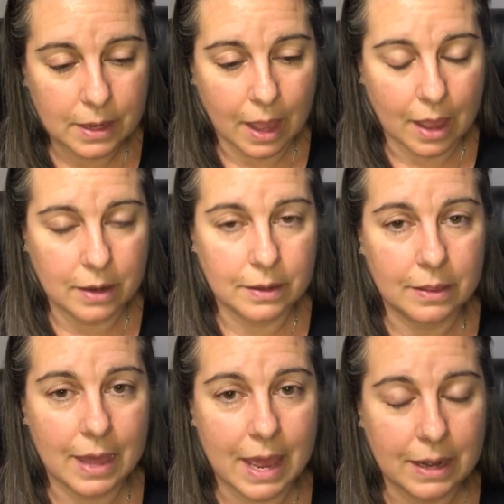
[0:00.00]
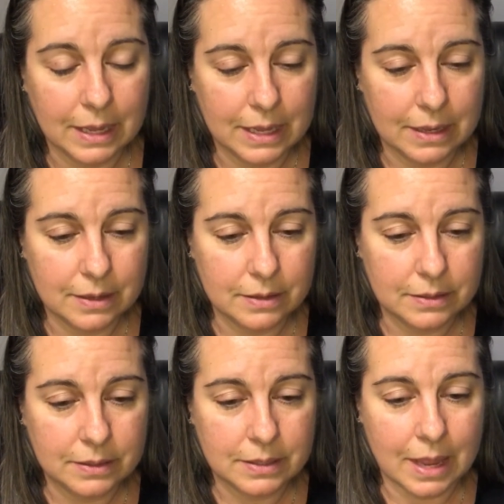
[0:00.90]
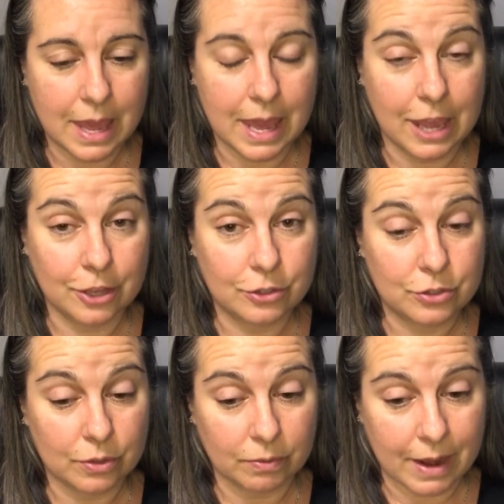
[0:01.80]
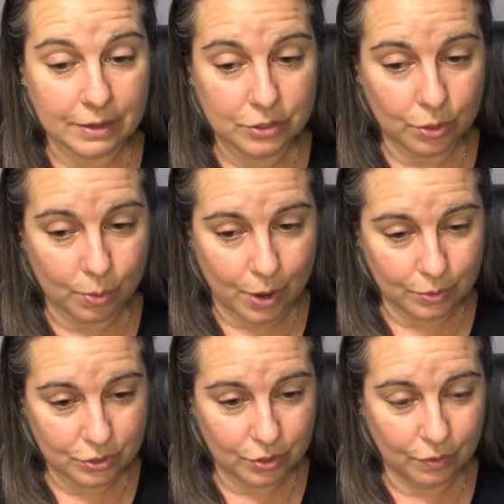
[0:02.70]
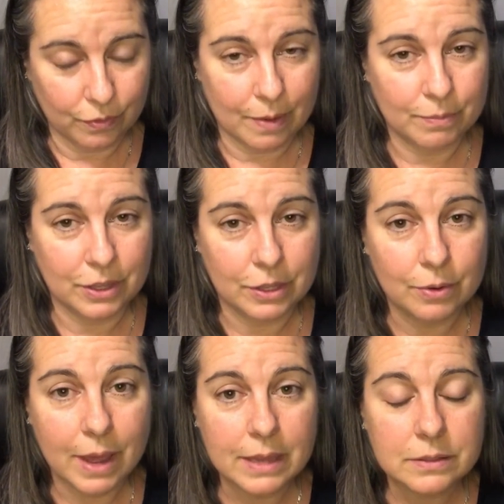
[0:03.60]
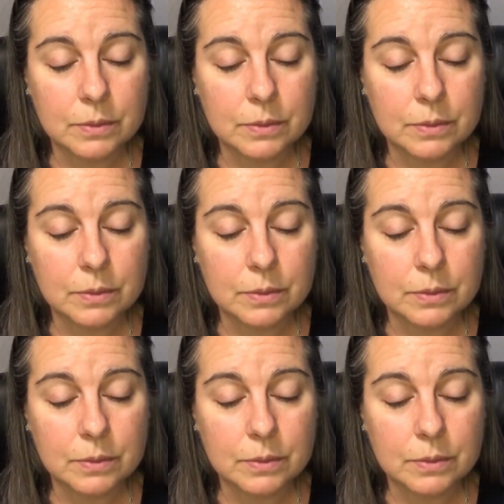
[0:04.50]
and that is a direct quote from the U.S.